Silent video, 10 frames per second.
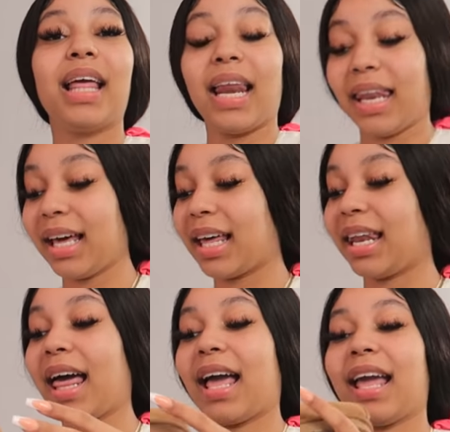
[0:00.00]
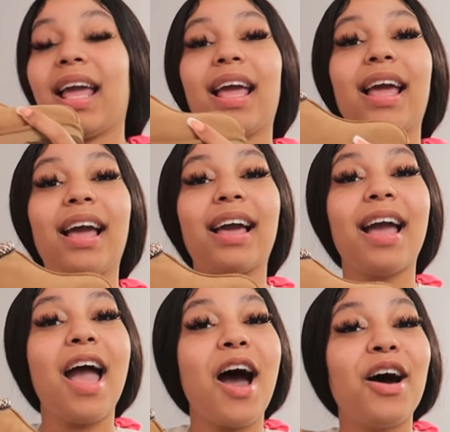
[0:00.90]
they look like
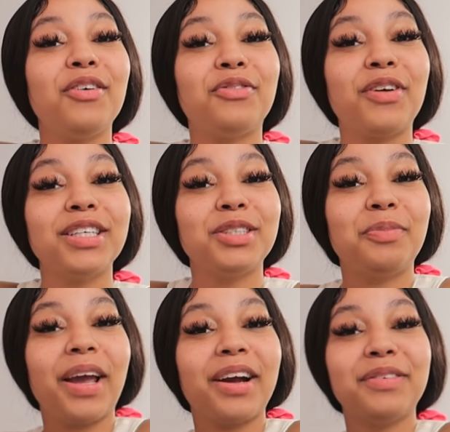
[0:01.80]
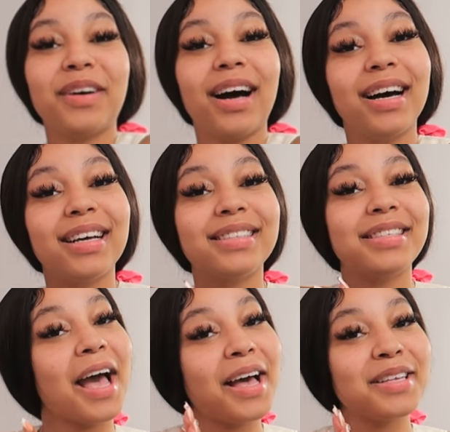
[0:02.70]
a fresh pair of uh,
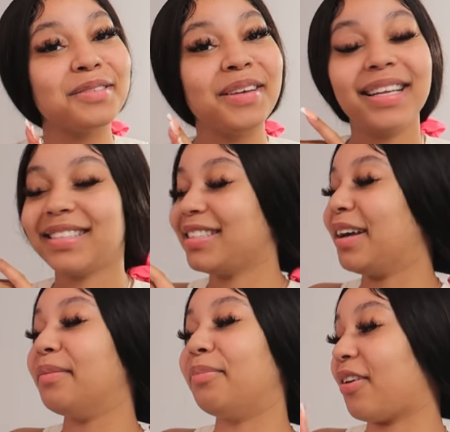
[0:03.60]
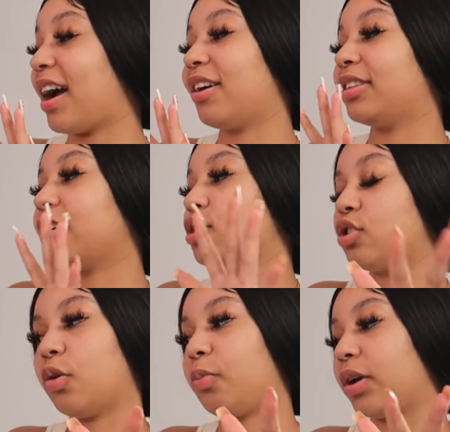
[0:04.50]
tasmans they're brown they're
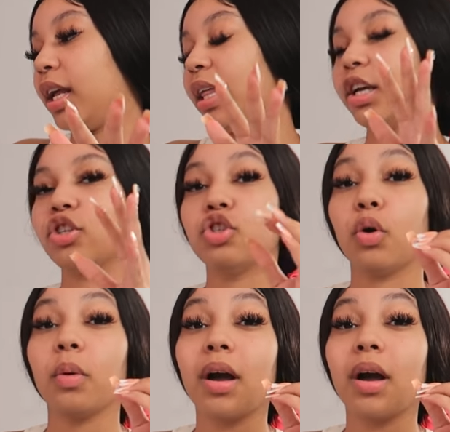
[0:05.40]
so pretty and they're so